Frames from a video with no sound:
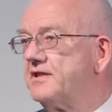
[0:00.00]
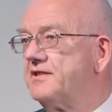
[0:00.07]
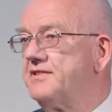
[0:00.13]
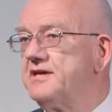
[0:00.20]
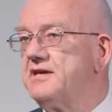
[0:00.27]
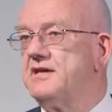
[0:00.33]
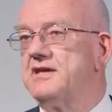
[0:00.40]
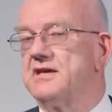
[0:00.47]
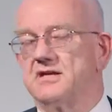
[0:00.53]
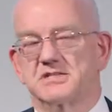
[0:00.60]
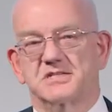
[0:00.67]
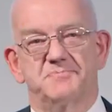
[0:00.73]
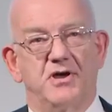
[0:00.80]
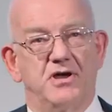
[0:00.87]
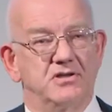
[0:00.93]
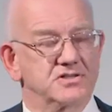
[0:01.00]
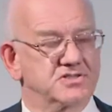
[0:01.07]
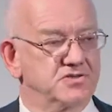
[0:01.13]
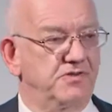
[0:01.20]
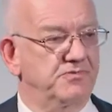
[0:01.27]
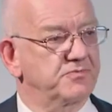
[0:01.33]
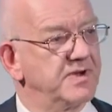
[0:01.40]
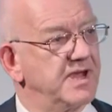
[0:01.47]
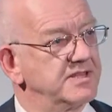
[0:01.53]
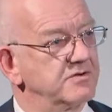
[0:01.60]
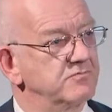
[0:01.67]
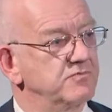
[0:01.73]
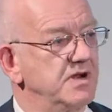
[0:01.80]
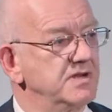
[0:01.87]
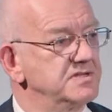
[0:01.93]
The smart software that
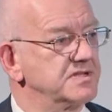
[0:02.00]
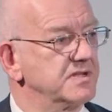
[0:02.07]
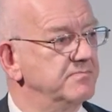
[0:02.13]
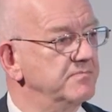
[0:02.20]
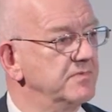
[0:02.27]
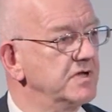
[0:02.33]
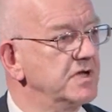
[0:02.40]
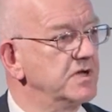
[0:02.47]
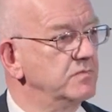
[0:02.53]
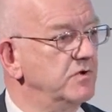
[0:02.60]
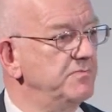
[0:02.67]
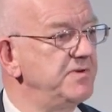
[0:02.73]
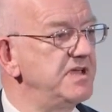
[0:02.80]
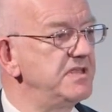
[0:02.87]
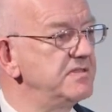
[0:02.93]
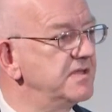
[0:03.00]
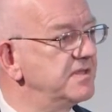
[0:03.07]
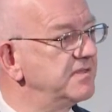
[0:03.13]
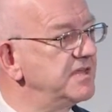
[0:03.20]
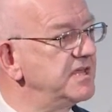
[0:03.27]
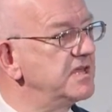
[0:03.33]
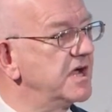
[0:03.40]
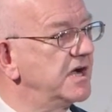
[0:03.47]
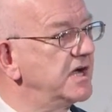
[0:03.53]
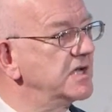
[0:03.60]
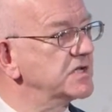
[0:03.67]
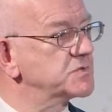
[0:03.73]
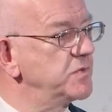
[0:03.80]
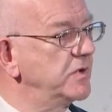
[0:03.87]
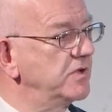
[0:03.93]
runs them will mean that the
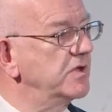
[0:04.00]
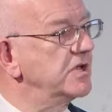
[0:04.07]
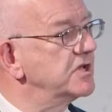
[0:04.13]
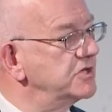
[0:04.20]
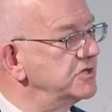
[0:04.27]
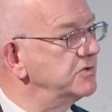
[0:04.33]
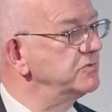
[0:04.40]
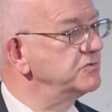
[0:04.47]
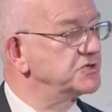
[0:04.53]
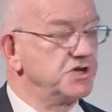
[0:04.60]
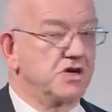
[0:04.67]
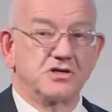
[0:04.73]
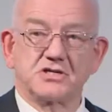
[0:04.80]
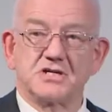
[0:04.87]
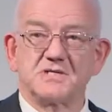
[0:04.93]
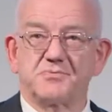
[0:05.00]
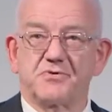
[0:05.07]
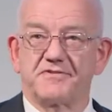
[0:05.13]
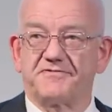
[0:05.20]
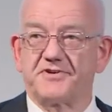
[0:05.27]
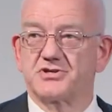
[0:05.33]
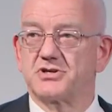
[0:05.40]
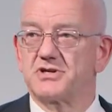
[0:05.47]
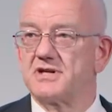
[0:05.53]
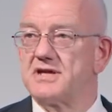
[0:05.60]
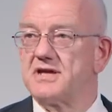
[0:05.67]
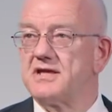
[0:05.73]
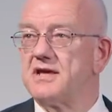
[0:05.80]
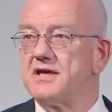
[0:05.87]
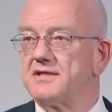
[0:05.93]
cars will use junctions more
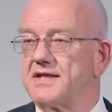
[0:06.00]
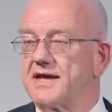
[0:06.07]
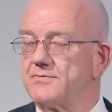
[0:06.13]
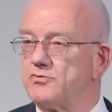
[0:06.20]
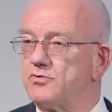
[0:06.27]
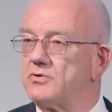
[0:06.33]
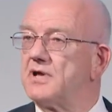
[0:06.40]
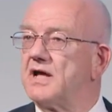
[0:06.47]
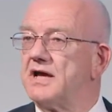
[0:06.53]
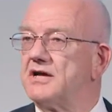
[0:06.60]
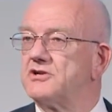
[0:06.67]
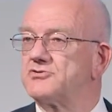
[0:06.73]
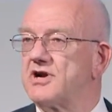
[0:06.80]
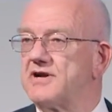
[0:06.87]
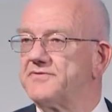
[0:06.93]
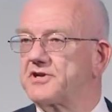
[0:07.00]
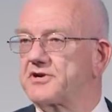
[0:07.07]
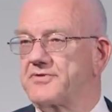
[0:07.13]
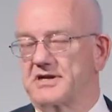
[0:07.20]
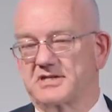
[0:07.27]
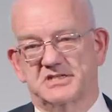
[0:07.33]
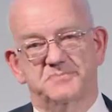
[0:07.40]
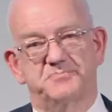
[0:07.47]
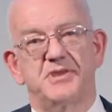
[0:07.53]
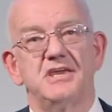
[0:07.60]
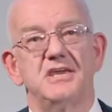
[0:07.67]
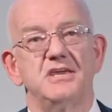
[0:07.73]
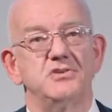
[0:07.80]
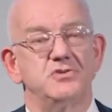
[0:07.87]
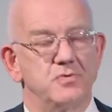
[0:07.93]
efficiently, they will drive at the correct
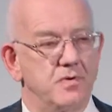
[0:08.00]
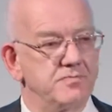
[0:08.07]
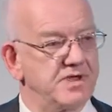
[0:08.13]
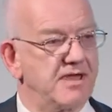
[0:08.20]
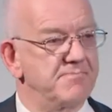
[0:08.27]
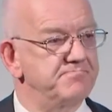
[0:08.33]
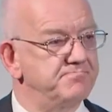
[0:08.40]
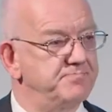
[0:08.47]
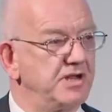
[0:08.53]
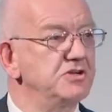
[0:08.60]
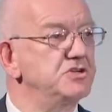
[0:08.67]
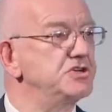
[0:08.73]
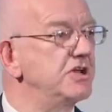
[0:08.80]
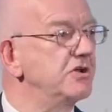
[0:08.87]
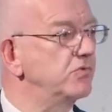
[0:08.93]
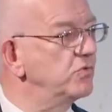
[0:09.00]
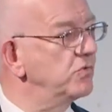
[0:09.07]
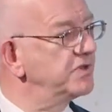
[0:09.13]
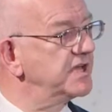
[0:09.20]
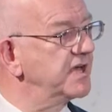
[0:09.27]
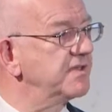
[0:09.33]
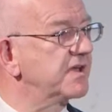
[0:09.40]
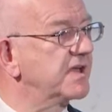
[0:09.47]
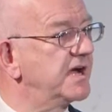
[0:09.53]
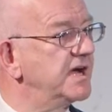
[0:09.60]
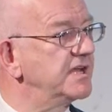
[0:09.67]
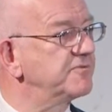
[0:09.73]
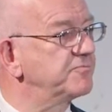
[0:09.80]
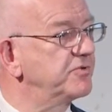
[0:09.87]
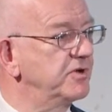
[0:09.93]
speed, you won't get bunching or all the other
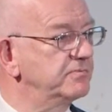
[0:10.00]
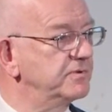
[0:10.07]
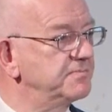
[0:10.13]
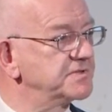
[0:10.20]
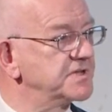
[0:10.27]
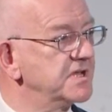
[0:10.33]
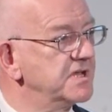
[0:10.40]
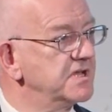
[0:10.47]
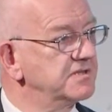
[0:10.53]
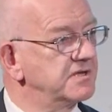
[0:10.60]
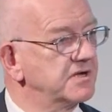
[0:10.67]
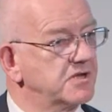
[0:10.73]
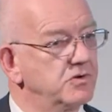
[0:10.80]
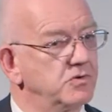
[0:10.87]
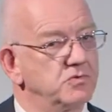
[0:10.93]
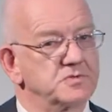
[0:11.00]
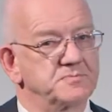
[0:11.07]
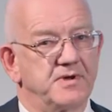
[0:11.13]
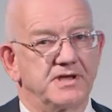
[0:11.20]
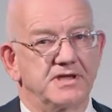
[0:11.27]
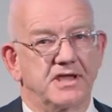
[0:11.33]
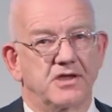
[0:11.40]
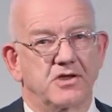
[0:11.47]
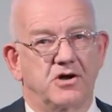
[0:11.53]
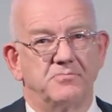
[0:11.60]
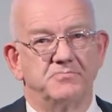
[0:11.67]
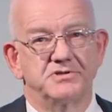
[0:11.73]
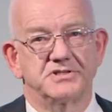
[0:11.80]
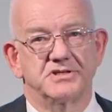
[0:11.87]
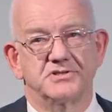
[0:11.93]
kind of problems that are caused by
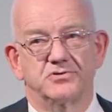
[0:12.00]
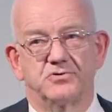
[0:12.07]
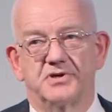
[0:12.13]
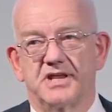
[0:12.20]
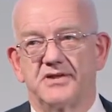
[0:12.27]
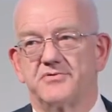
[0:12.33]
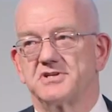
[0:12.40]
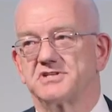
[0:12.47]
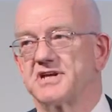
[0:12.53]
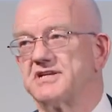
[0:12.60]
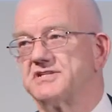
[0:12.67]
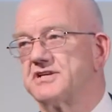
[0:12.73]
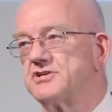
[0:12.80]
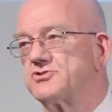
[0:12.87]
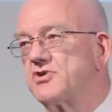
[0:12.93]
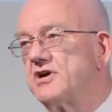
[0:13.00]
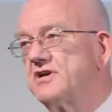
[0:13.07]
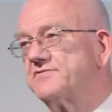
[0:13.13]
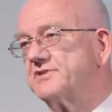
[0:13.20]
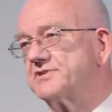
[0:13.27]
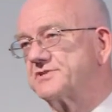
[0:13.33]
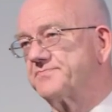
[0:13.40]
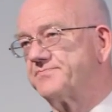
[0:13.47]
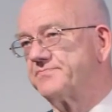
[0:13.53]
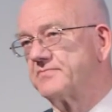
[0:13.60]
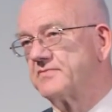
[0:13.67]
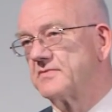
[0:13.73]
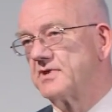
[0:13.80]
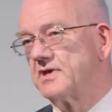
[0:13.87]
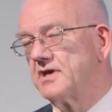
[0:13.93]
incompetent or irritating drivers.
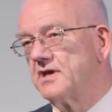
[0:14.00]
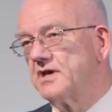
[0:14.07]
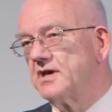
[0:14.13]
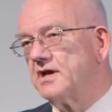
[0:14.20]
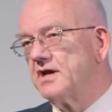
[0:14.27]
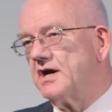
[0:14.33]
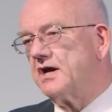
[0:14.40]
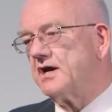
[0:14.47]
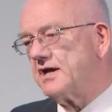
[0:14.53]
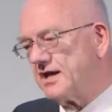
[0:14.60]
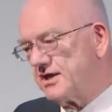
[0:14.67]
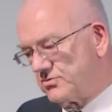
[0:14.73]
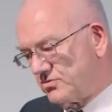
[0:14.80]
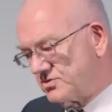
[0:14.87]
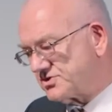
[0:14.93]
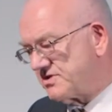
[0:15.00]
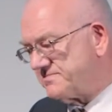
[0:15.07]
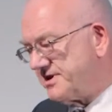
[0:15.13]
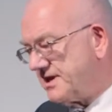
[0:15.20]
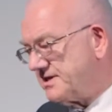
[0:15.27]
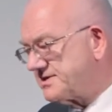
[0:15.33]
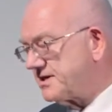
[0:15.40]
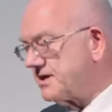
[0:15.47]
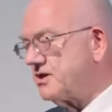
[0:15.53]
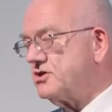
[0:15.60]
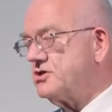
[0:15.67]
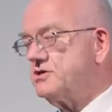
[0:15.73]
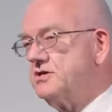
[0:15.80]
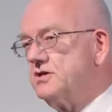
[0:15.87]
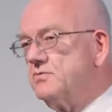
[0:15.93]
It also means that a
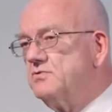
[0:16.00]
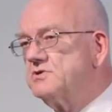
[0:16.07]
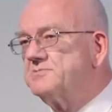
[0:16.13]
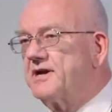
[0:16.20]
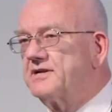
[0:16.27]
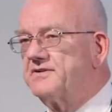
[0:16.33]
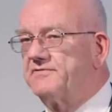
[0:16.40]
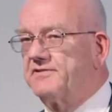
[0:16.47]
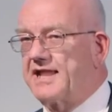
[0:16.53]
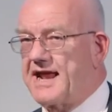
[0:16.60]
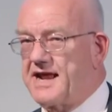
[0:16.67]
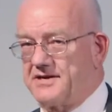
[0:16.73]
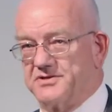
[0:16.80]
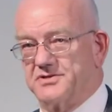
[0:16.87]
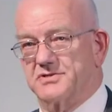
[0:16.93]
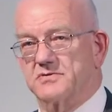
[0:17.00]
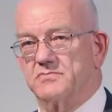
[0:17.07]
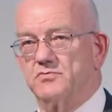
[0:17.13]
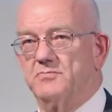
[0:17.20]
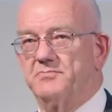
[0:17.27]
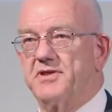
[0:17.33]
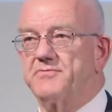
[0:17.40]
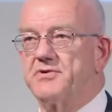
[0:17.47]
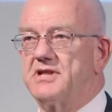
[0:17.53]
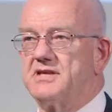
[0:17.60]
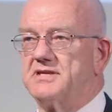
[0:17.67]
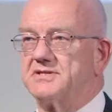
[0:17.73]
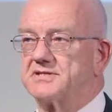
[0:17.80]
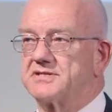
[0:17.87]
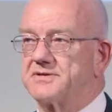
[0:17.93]
huge amount of land will be
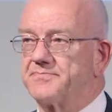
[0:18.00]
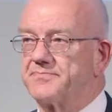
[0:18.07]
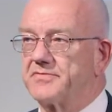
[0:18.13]
released.